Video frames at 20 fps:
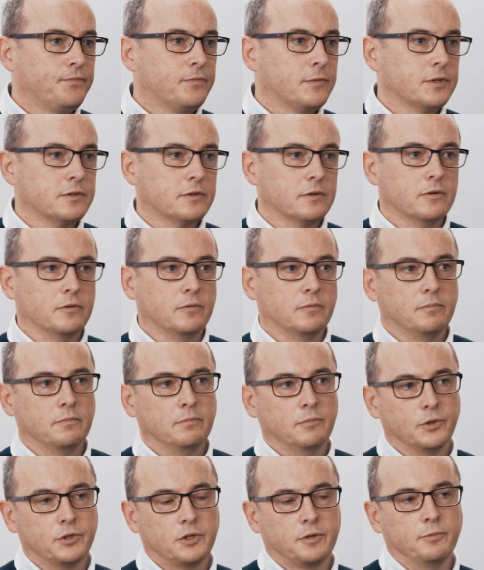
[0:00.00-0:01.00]
So
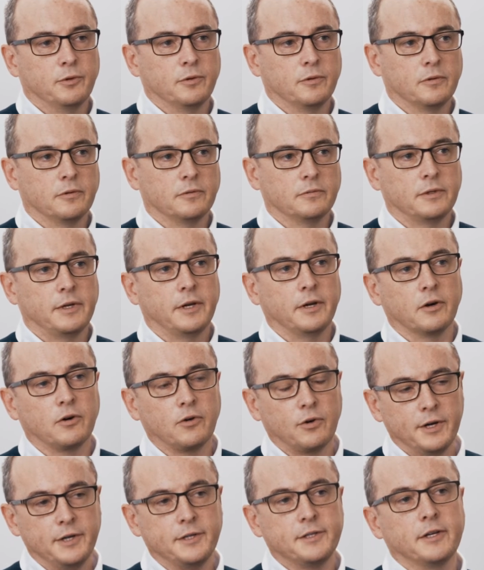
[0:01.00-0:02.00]
much more
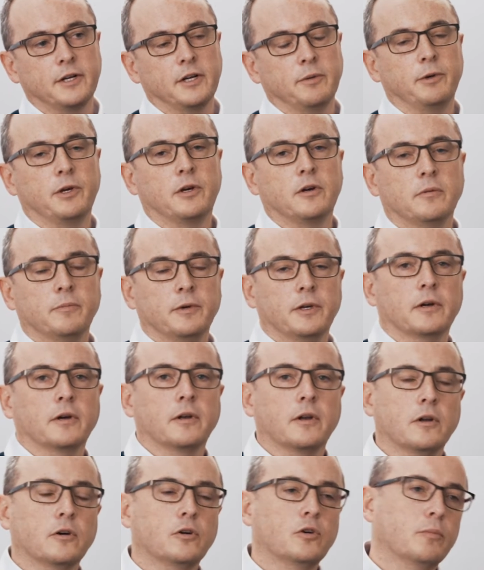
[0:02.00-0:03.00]
increasingly becoming a
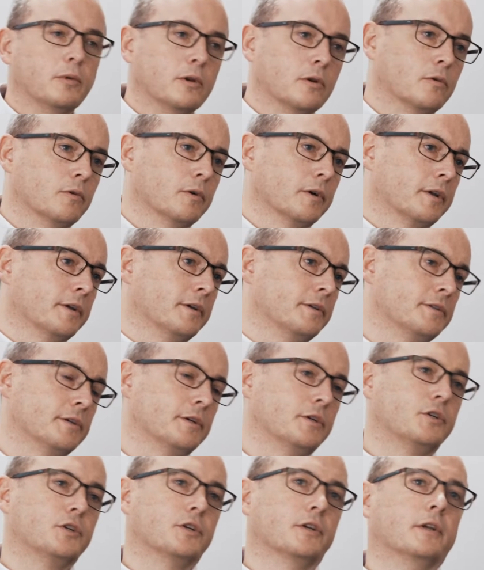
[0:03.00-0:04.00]
global
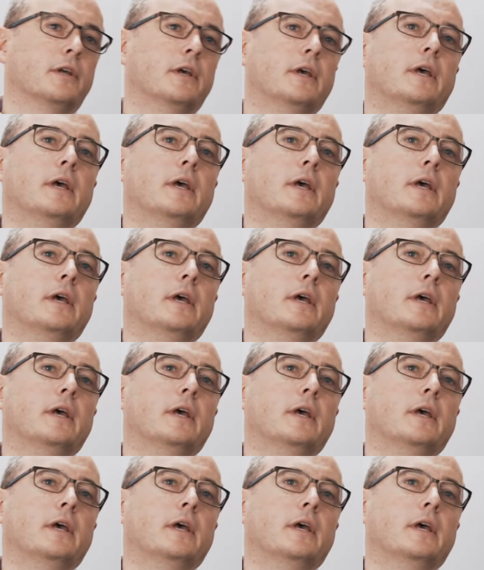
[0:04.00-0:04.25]
organization.